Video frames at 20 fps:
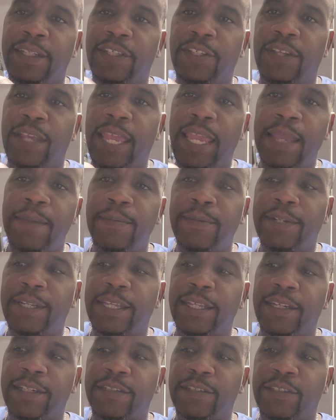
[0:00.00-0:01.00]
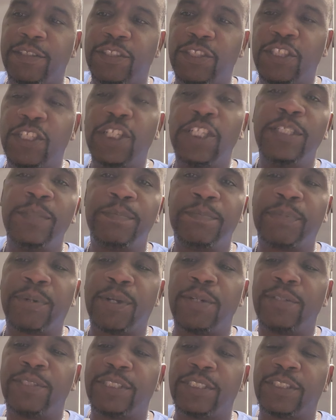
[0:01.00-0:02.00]
you're able to get a good
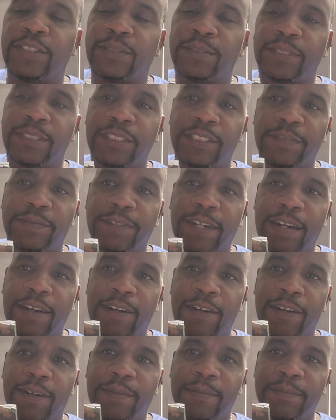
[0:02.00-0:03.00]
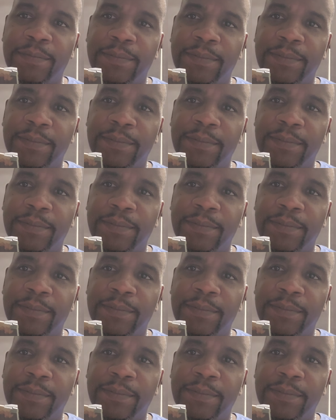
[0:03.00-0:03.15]
purchase on this firearm.